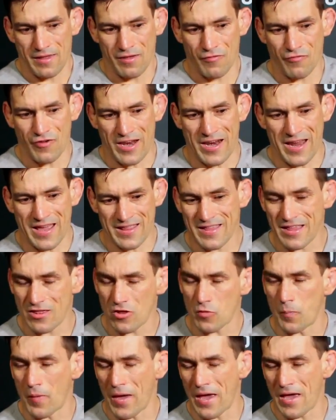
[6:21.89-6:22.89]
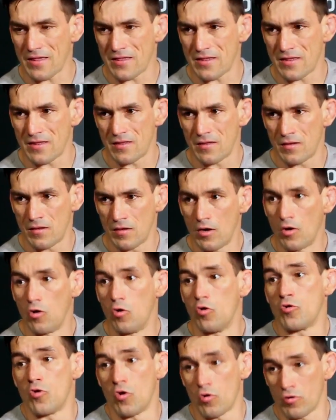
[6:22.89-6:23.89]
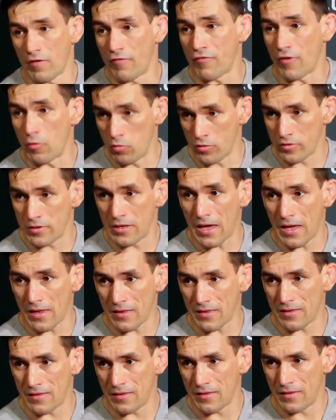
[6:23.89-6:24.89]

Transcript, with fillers: If I let this pass, who knows if I would get